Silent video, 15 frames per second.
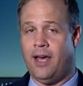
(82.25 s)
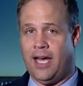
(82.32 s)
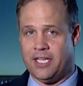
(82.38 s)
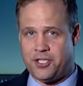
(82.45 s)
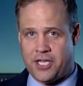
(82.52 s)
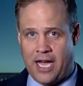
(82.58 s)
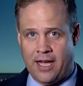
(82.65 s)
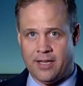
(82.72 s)
I
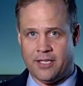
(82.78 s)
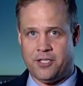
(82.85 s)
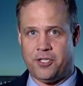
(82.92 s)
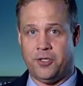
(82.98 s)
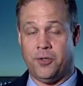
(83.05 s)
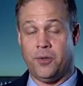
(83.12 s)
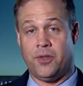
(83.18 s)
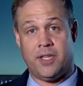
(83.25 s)
challenge
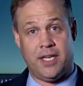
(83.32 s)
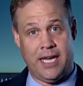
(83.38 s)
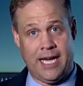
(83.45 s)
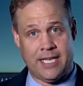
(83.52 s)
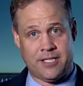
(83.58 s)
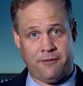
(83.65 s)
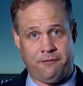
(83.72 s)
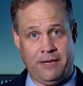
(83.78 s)
you, the
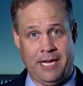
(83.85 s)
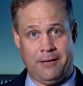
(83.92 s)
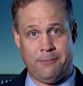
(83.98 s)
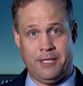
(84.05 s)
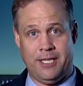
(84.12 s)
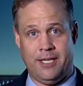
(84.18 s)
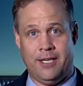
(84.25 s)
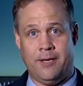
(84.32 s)
NASA
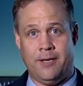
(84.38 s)
family,